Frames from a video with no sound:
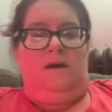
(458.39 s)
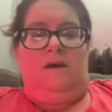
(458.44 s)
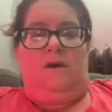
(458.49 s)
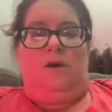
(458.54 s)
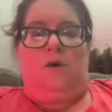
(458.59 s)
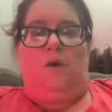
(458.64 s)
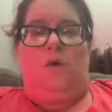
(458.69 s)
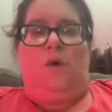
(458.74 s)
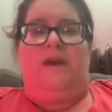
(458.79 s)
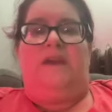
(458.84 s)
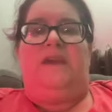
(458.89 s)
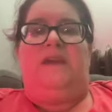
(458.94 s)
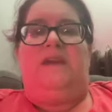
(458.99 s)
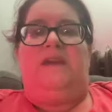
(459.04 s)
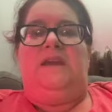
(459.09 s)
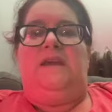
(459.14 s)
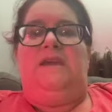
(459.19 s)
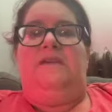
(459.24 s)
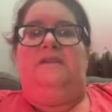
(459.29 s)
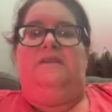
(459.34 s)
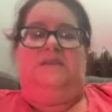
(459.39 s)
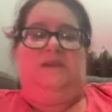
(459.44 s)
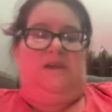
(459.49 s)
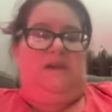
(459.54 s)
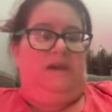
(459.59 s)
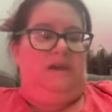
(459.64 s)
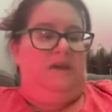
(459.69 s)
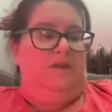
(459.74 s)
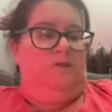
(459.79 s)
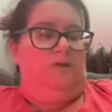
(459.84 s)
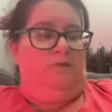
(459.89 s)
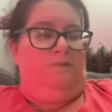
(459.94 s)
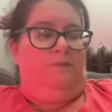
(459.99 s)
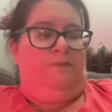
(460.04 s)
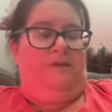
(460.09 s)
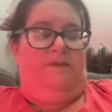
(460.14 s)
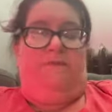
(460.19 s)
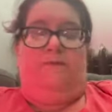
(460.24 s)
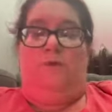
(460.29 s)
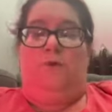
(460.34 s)
quick and easy either
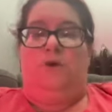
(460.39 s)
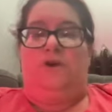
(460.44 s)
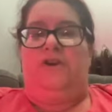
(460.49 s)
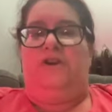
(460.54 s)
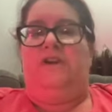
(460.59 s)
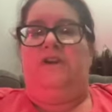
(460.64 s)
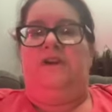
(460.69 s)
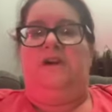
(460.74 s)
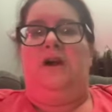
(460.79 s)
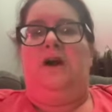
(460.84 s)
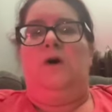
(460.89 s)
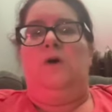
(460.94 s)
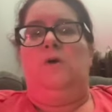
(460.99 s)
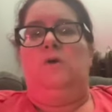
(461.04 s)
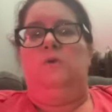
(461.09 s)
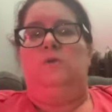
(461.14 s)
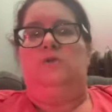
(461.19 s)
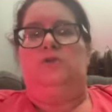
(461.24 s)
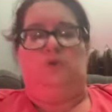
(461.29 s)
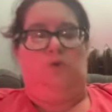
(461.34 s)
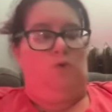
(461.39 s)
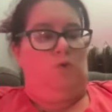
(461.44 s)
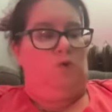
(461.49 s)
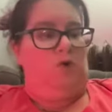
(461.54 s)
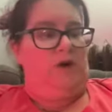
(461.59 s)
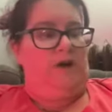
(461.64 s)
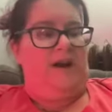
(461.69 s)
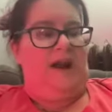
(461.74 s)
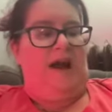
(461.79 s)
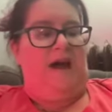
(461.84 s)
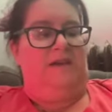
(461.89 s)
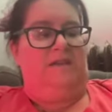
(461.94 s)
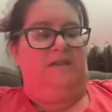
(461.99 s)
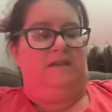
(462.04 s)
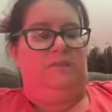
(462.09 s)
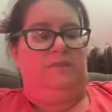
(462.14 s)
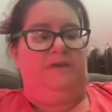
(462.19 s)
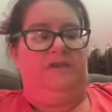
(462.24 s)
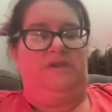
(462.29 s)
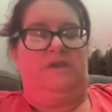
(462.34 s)
before he goes, or it has to
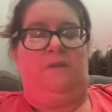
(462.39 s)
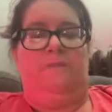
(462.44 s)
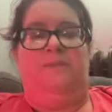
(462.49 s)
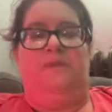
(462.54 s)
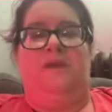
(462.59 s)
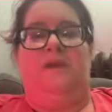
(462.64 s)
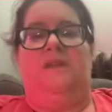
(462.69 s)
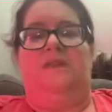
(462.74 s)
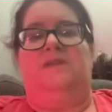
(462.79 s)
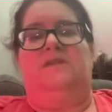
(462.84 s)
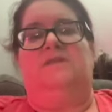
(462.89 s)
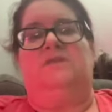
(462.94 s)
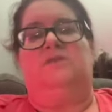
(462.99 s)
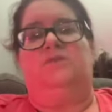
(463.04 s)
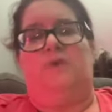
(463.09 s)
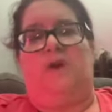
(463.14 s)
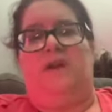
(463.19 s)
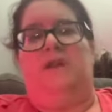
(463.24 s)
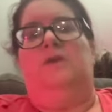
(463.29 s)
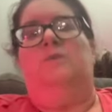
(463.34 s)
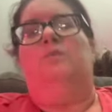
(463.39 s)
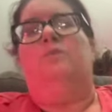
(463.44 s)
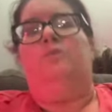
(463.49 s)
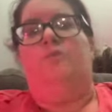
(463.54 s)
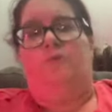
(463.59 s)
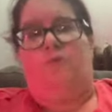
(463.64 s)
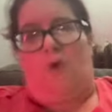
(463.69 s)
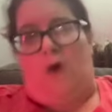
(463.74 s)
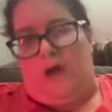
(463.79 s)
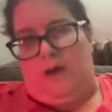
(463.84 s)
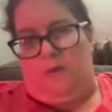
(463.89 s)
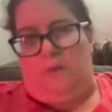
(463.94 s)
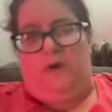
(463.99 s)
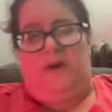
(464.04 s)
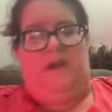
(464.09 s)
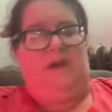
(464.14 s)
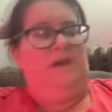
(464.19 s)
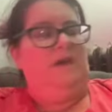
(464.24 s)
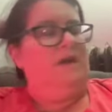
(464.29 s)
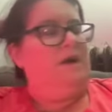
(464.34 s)
be something that's ready right when
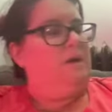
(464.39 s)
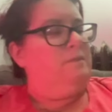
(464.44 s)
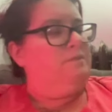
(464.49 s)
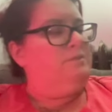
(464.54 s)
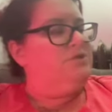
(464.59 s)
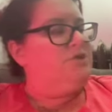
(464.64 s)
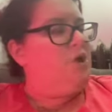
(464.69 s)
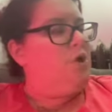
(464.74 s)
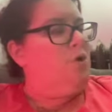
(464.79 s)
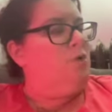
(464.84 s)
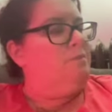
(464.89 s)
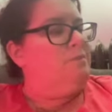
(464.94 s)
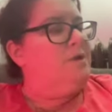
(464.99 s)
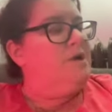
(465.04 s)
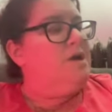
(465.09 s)
he comes home.